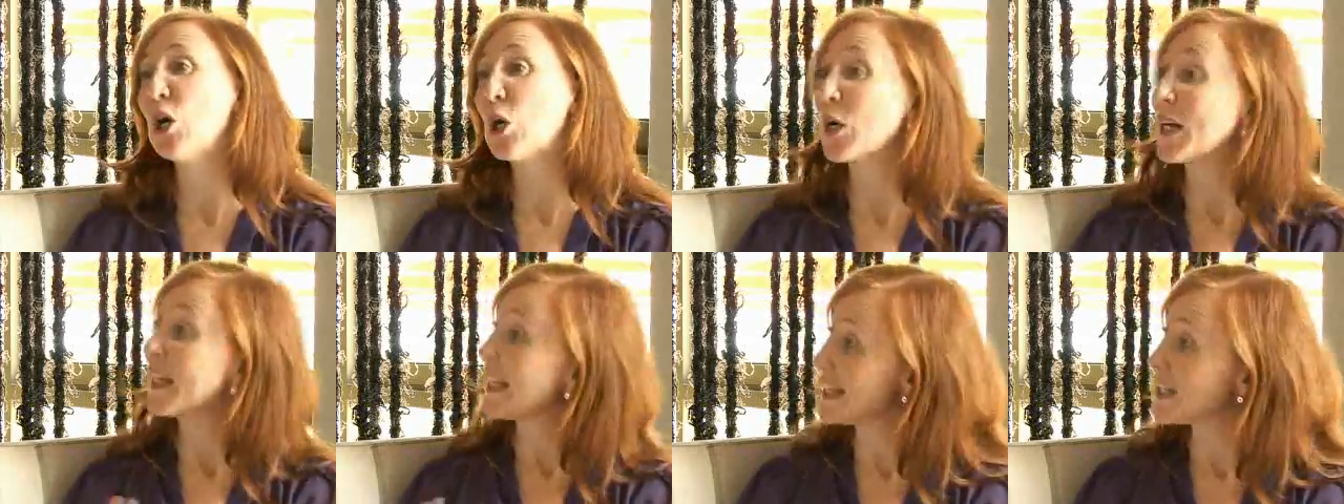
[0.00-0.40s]

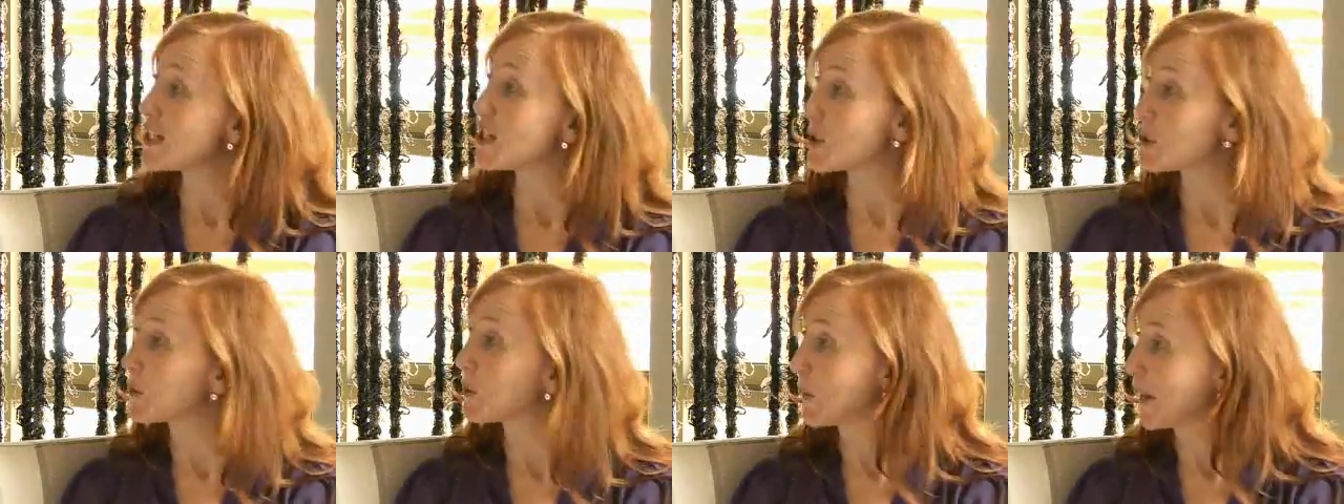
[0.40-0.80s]
or "I need
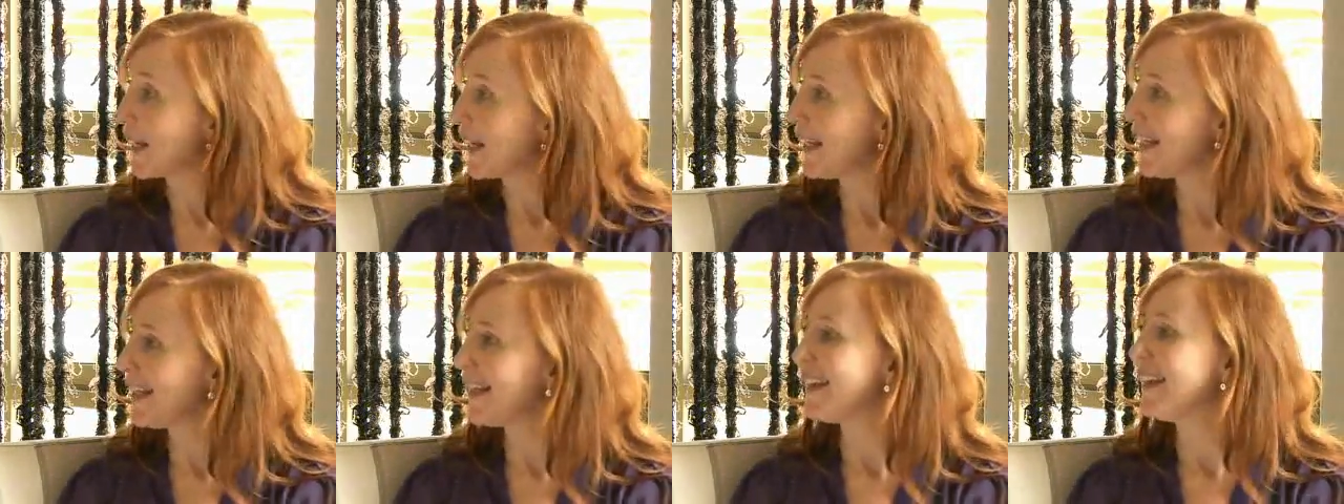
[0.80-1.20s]
to do a
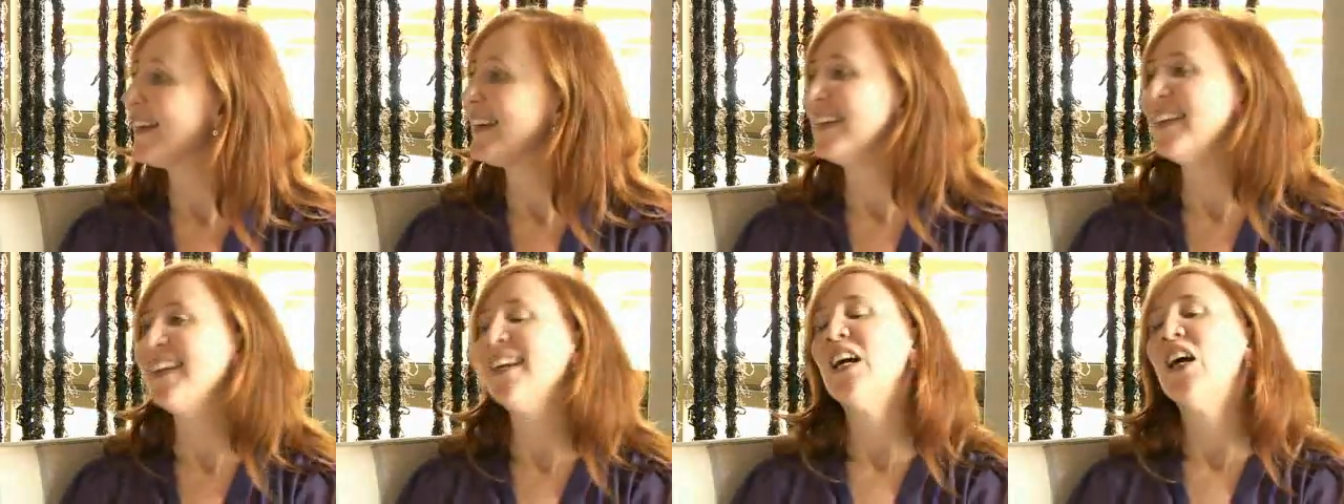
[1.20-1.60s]
wee,"
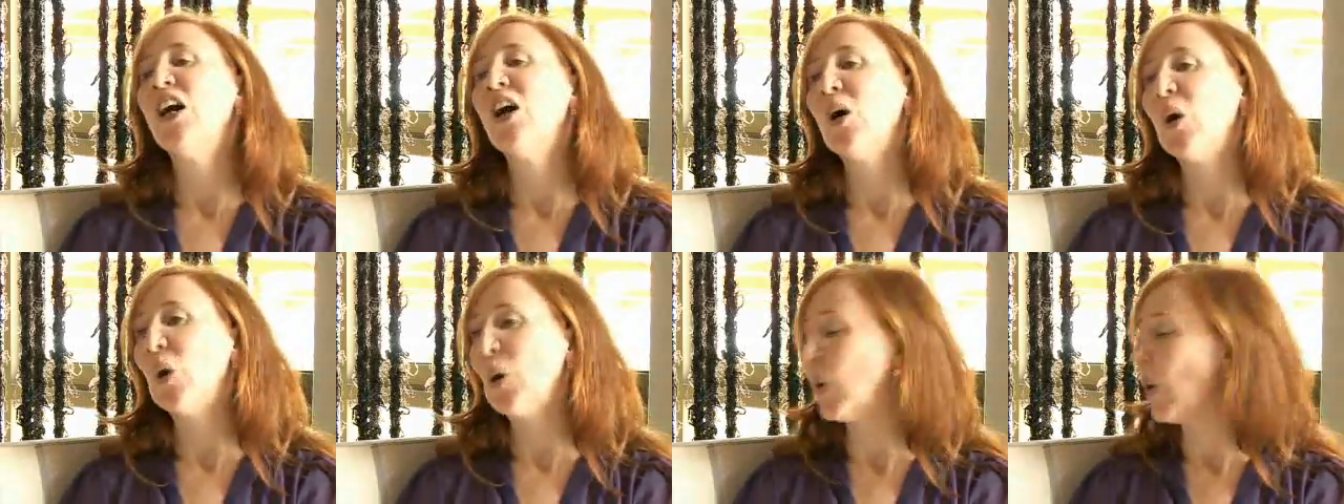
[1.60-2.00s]

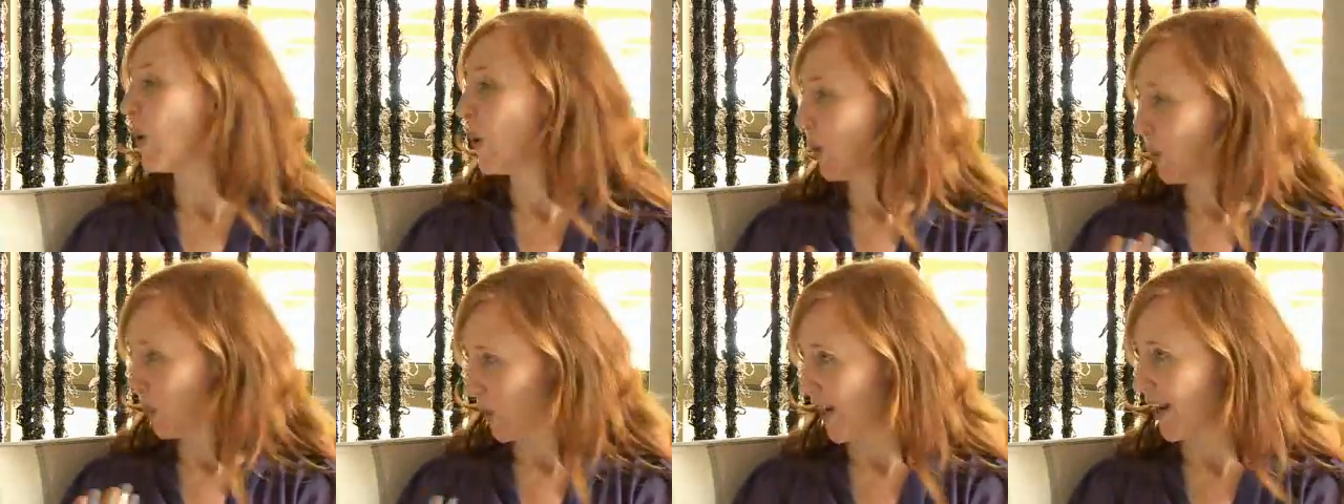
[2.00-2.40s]

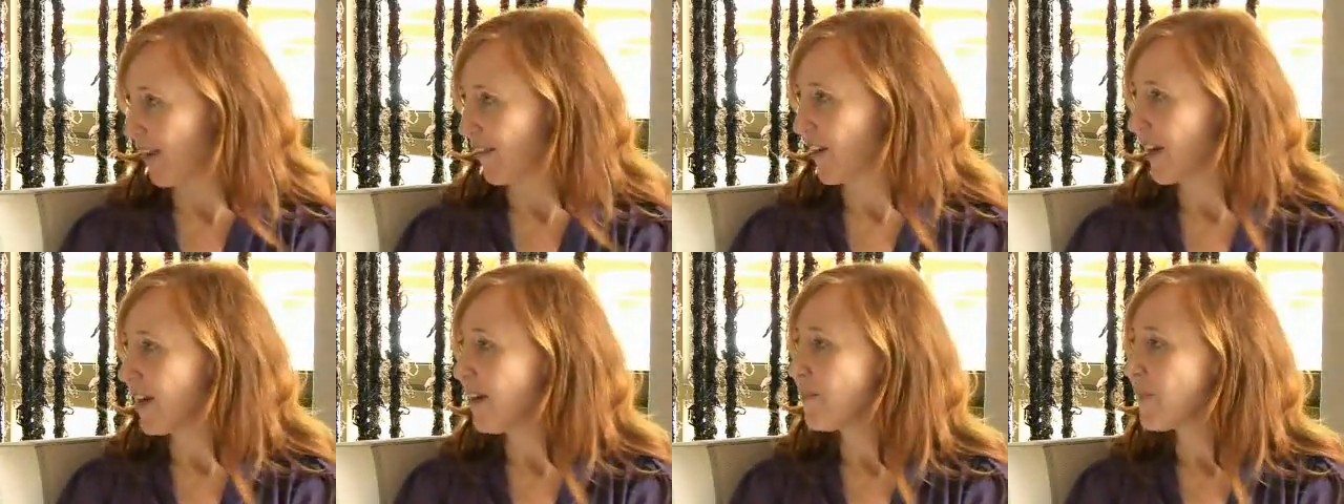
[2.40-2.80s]
or
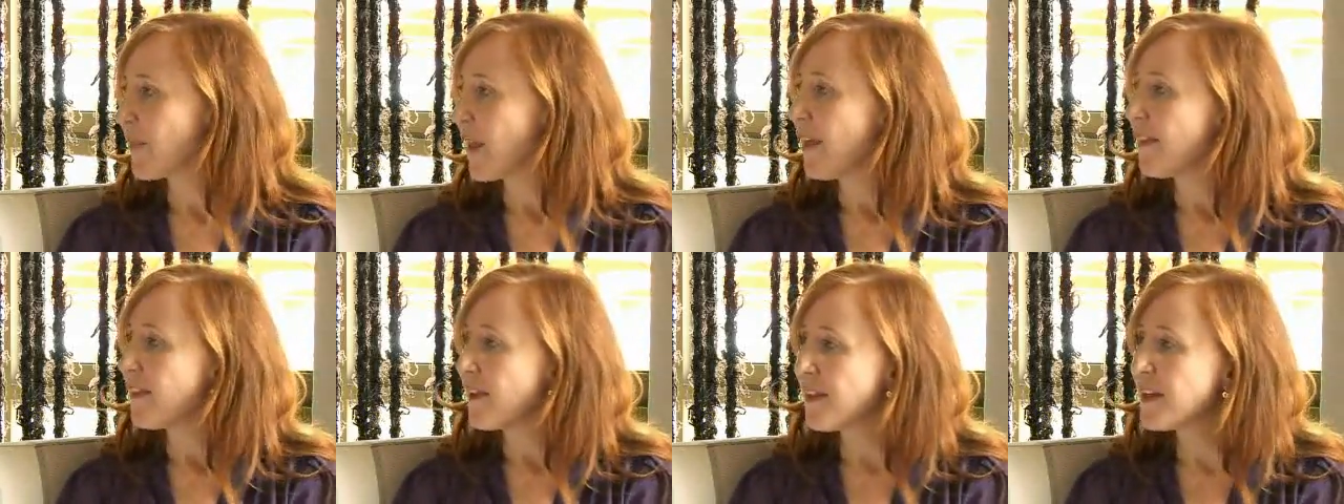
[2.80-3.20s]
whatever,
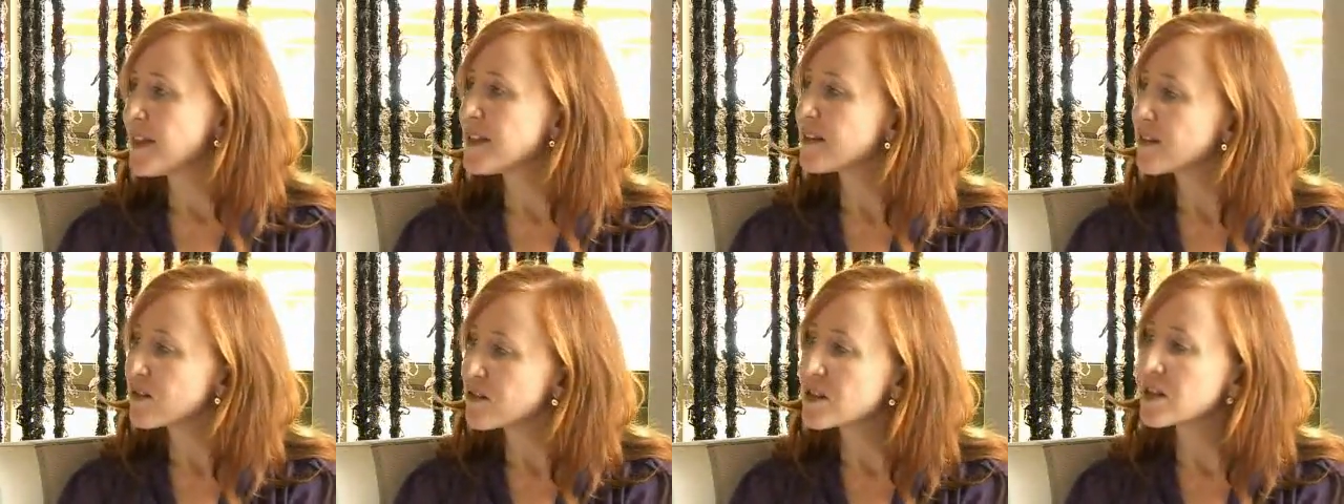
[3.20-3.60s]
then
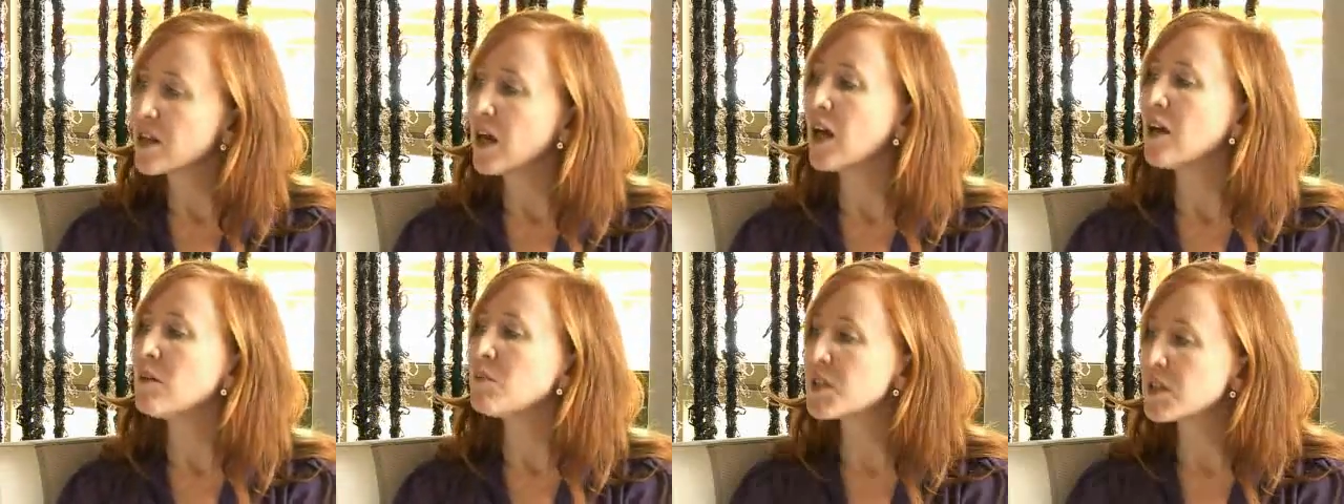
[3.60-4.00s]
that's a good
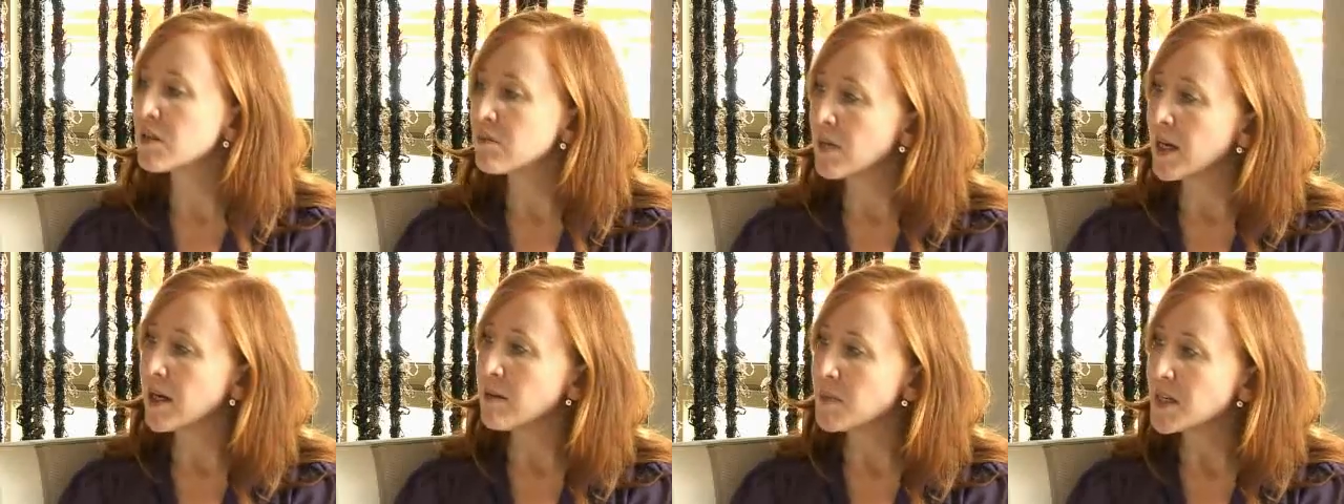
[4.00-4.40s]
time
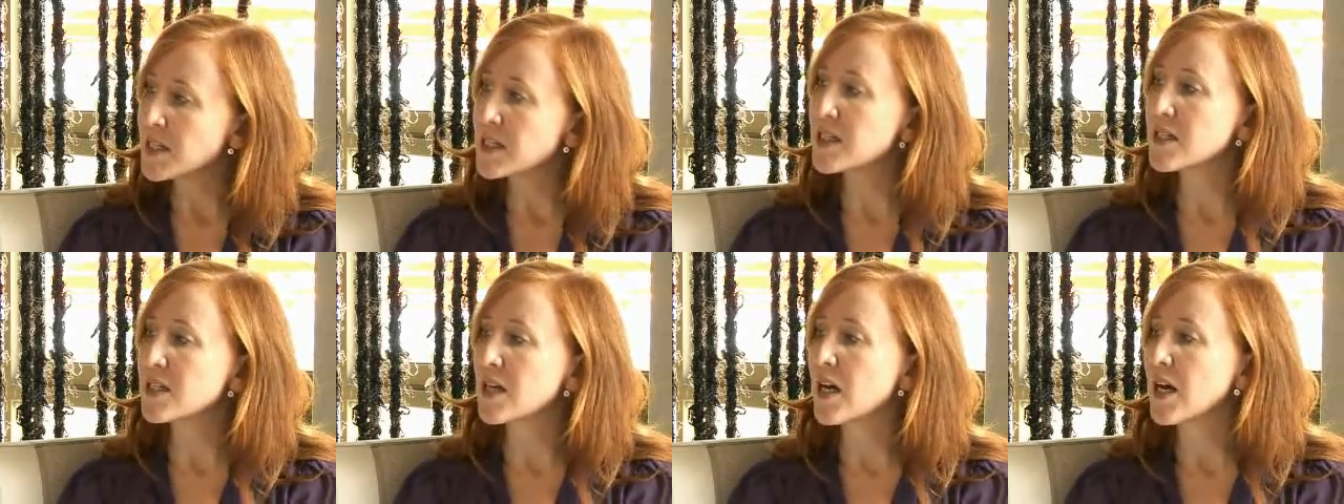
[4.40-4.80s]
to maybe
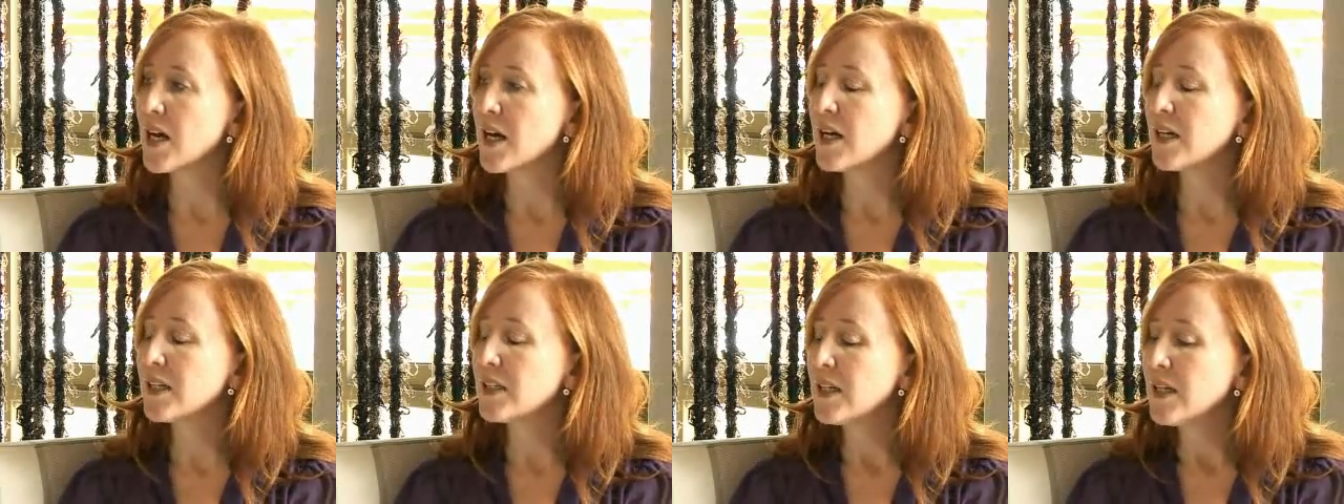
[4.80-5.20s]

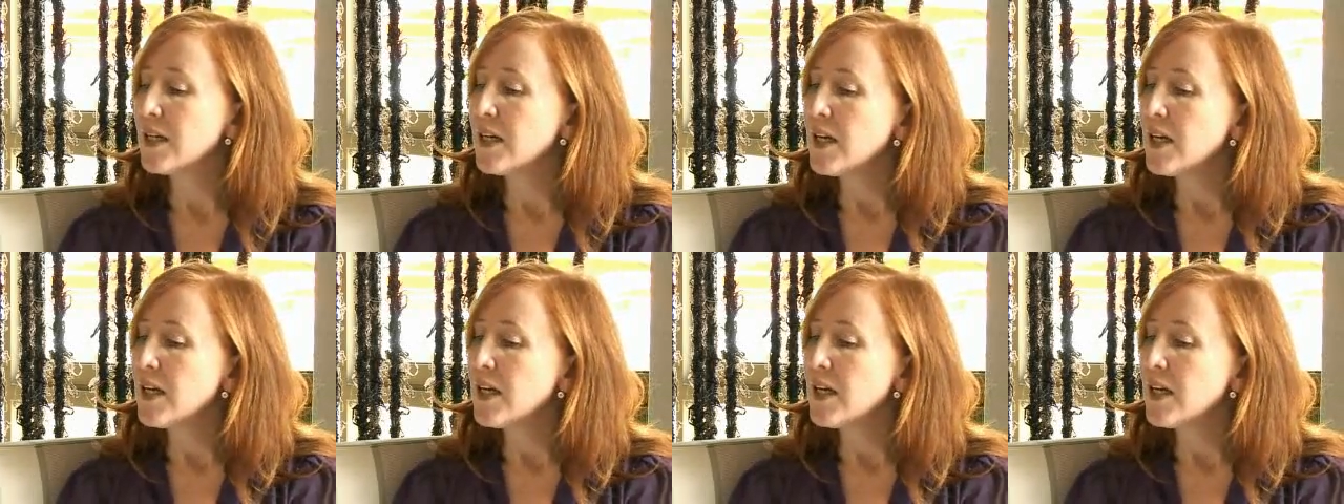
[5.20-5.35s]
start.